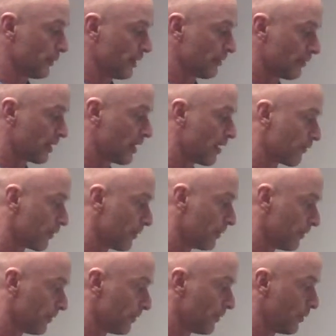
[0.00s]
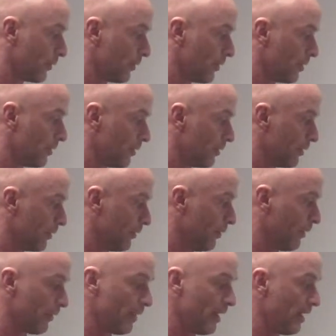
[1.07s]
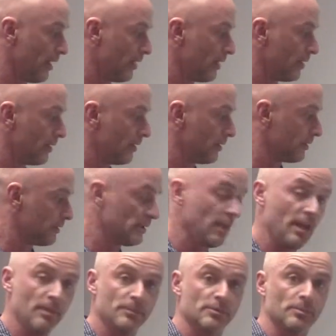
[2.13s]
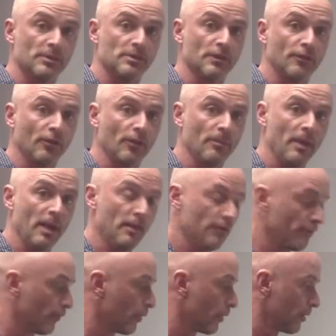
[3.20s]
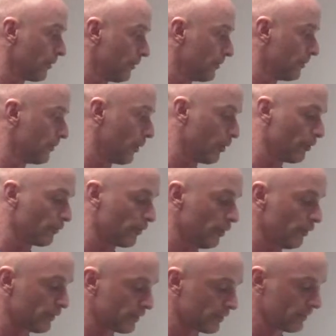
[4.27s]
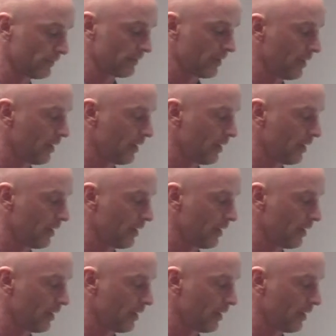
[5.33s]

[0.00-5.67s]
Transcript: and we recover them with a tape specifically made for old roofs,